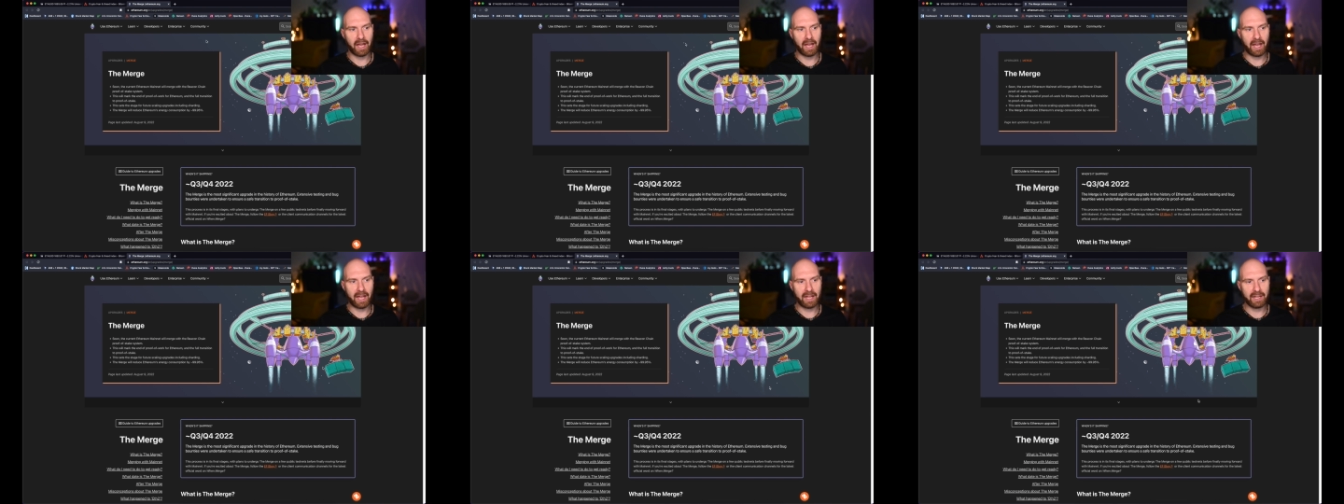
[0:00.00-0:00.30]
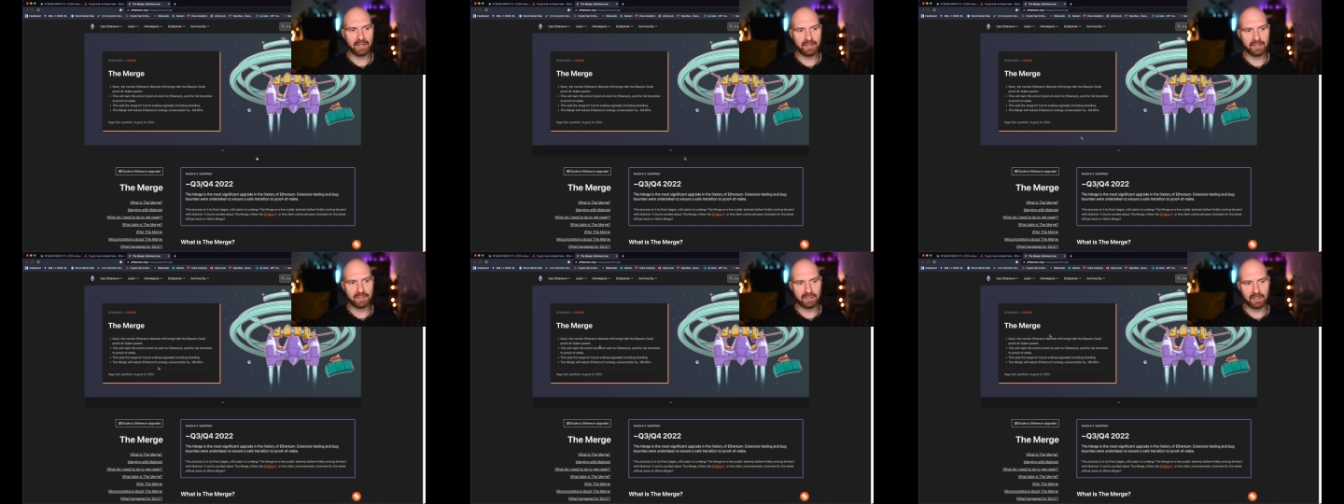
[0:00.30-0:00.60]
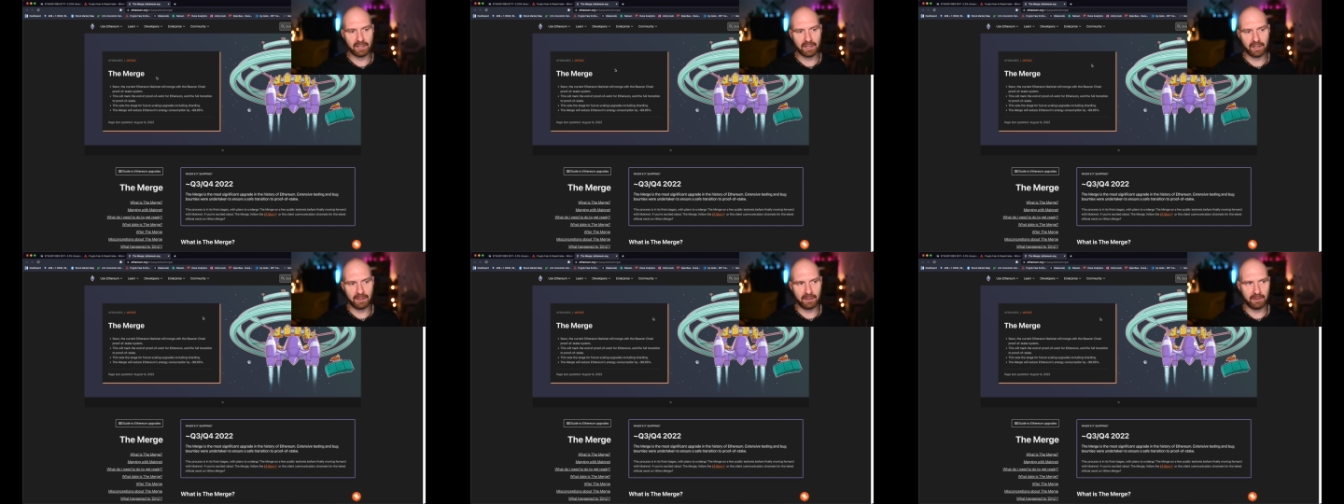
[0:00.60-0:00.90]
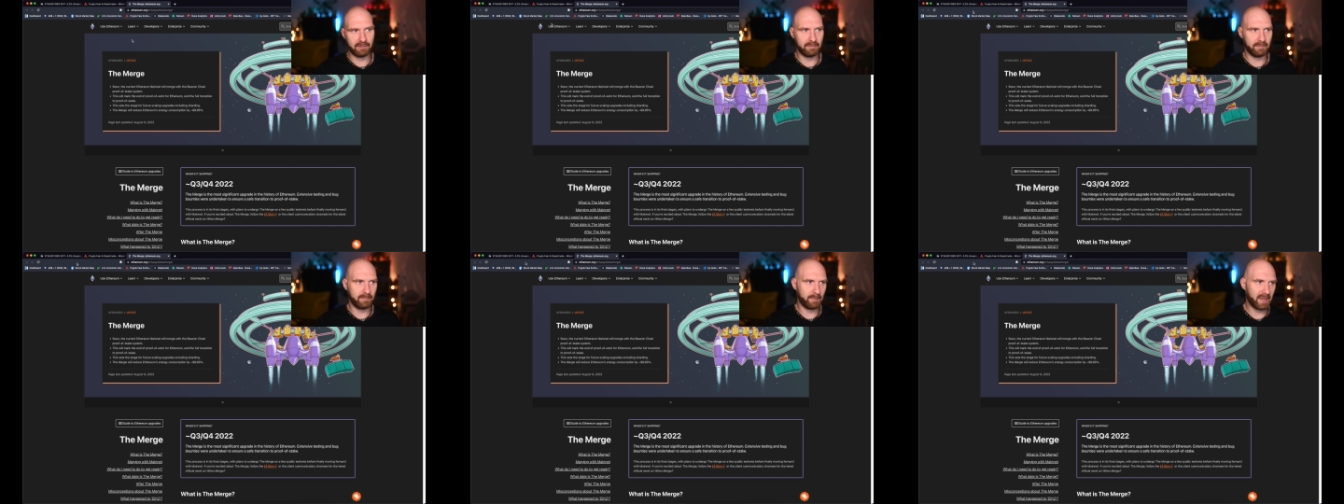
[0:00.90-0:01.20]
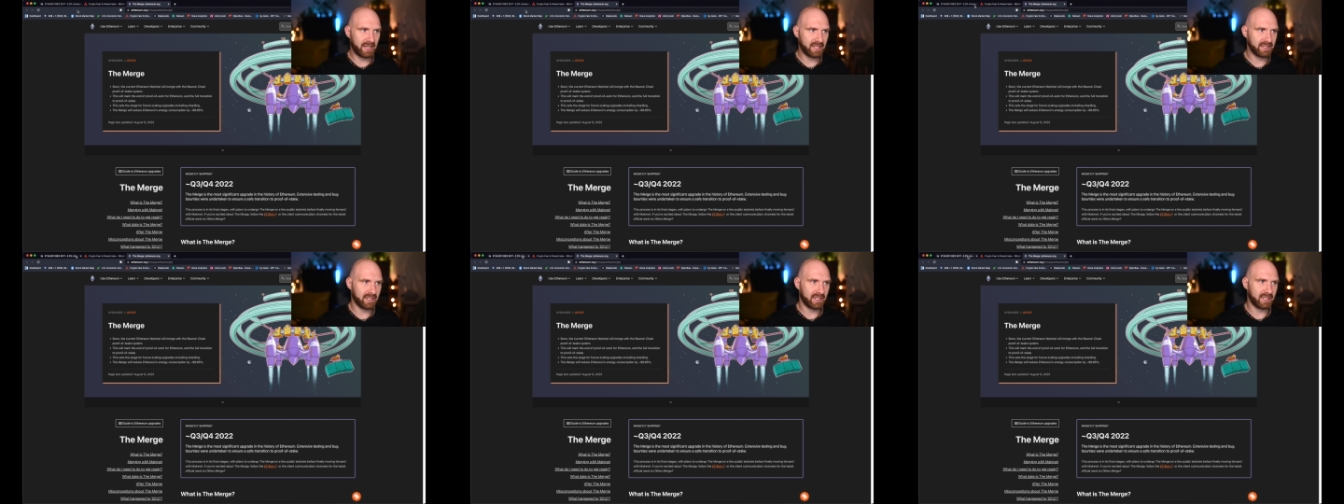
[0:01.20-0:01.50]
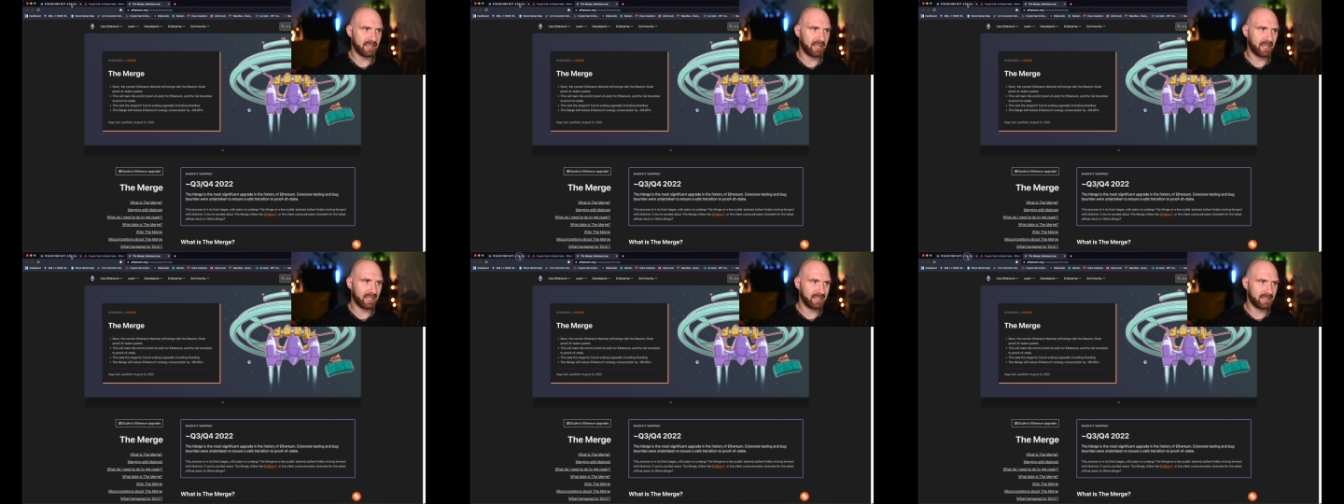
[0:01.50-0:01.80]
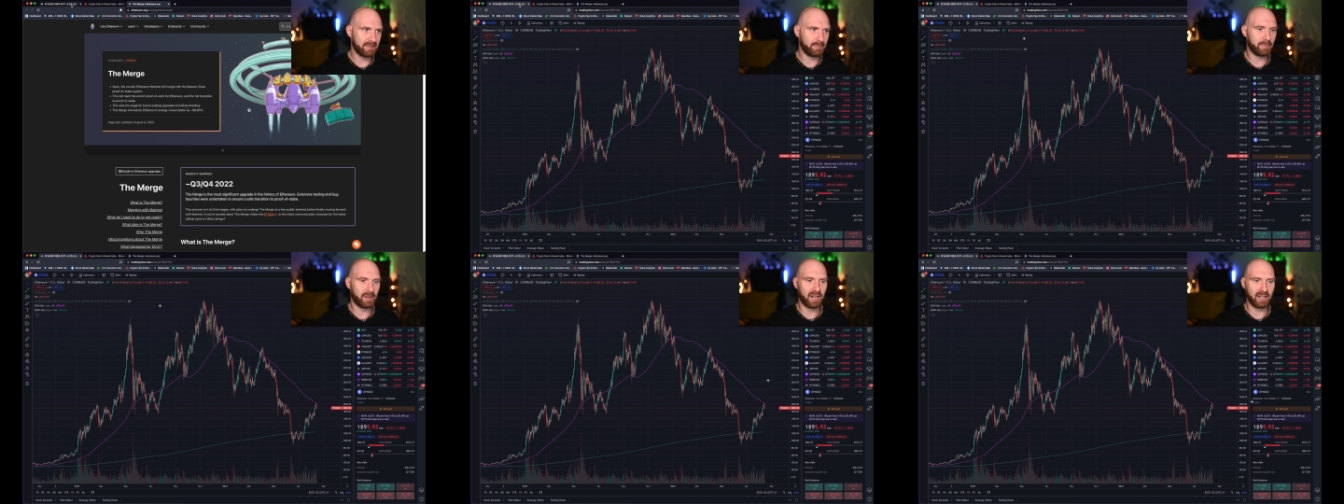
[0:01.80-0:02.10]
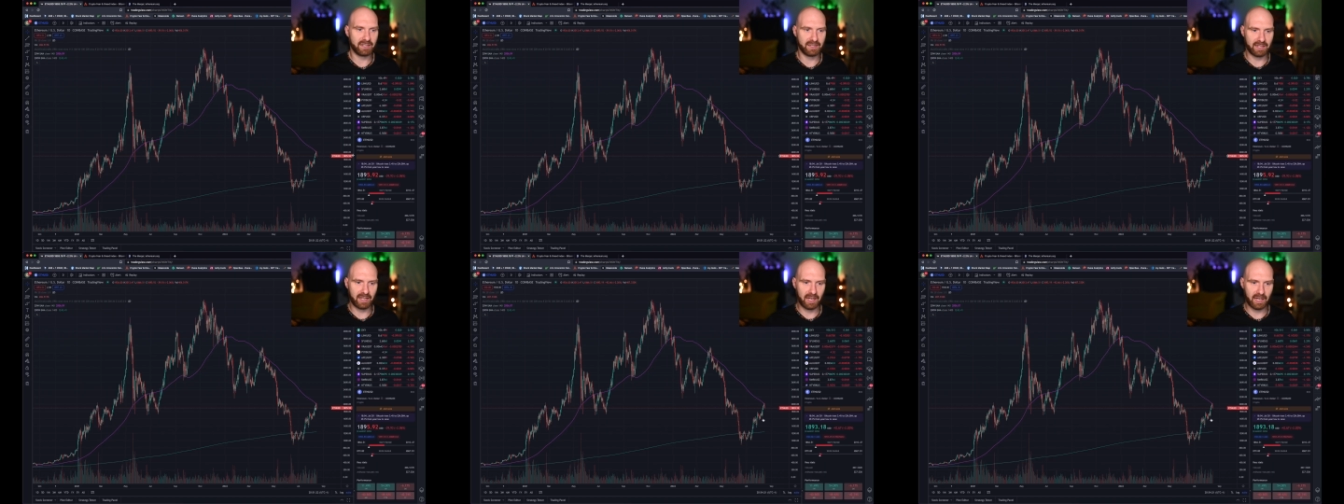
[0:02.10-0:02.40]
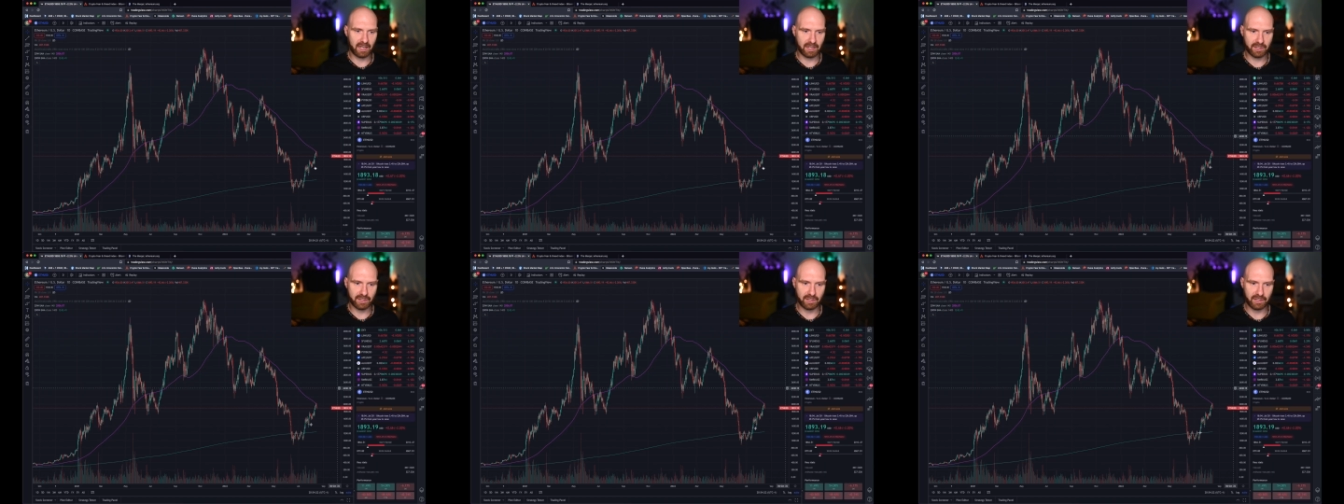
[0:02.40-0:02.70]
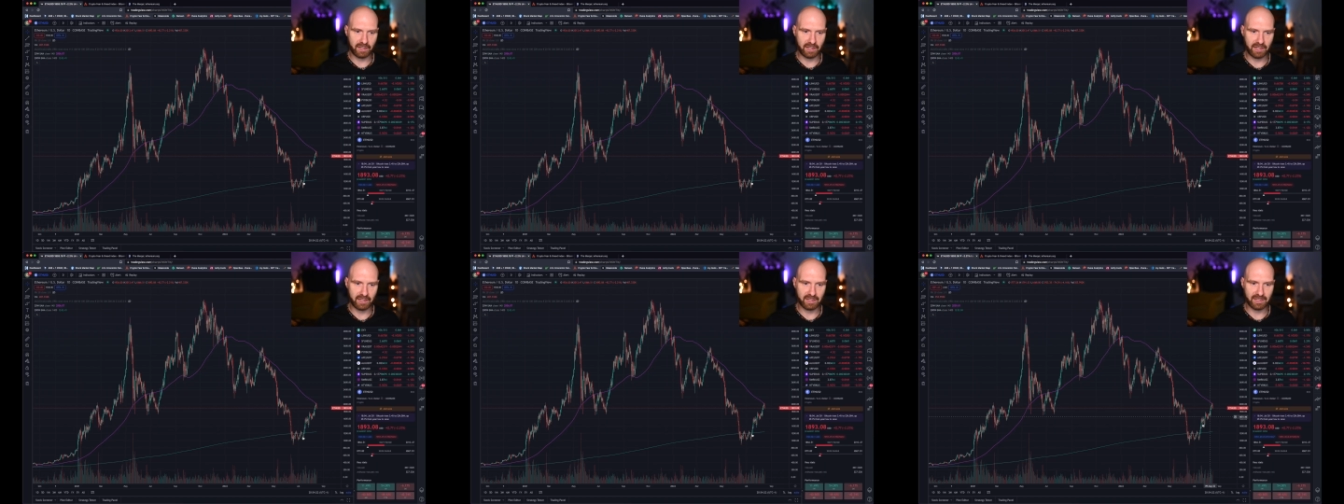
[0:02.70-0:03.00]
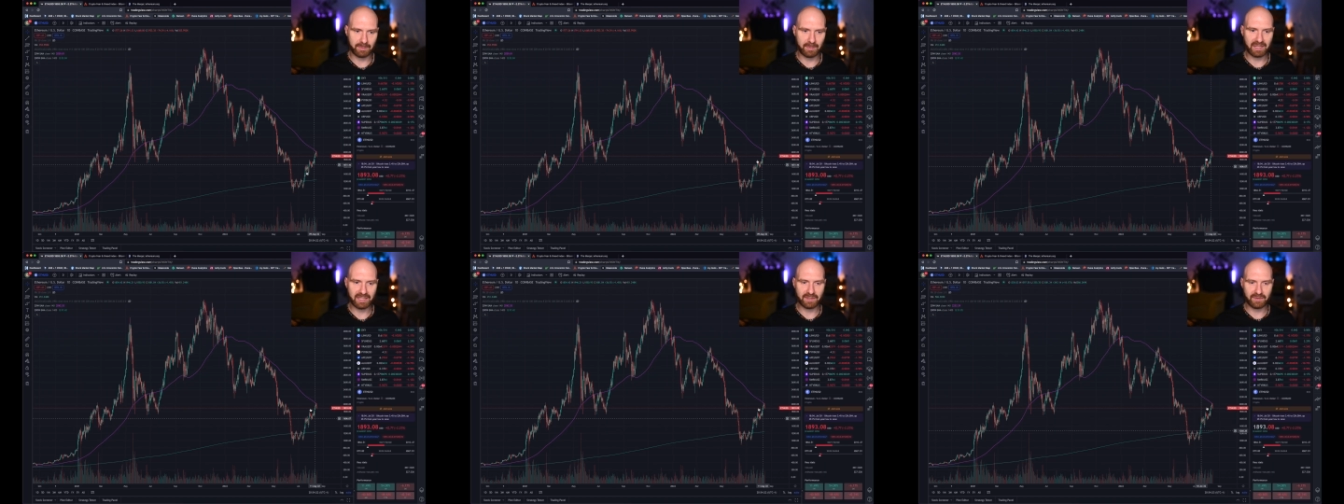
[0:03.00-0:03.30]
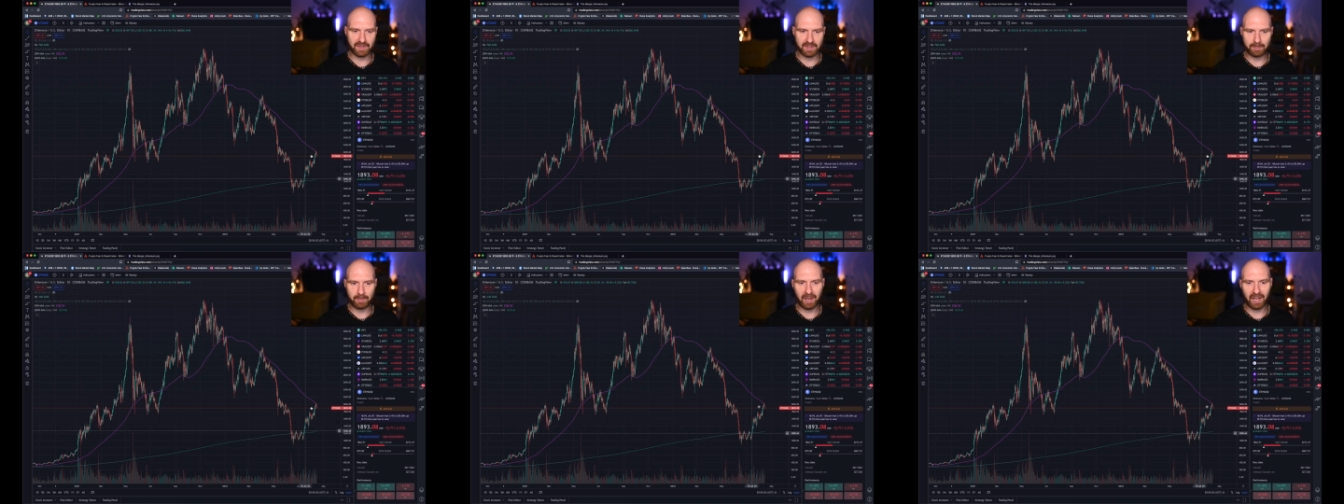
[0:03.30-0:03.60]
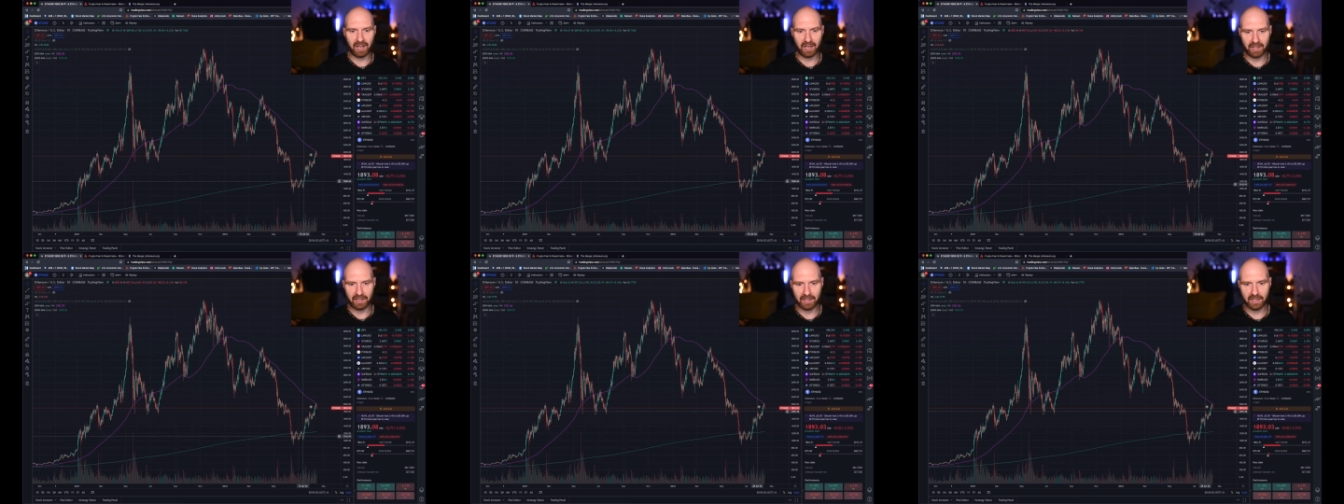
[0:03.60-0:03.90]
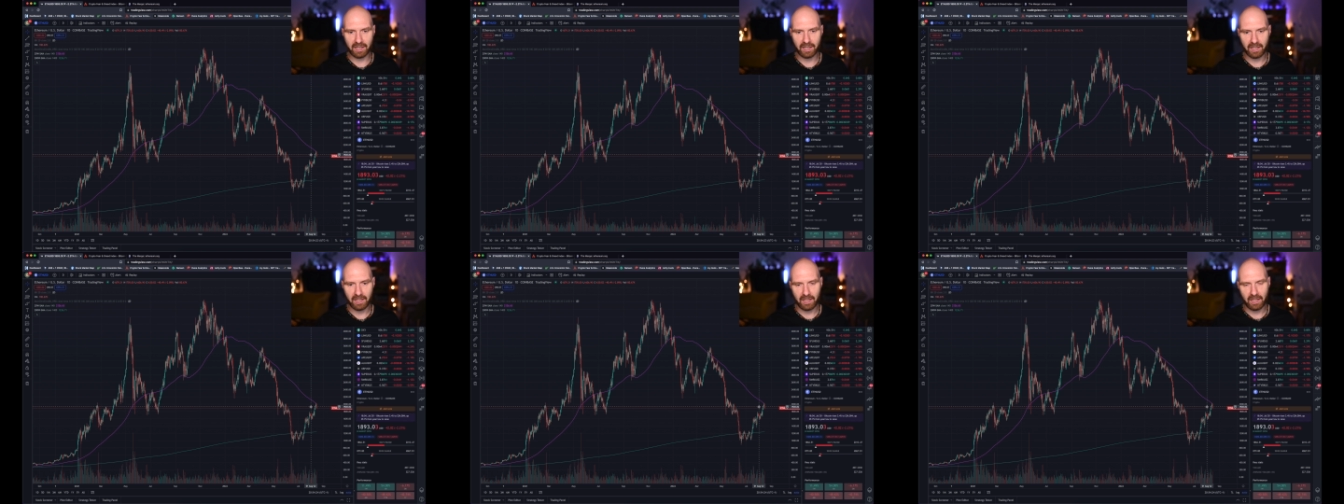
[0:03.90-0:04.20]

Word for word: And basically, this price action here, this massive spike,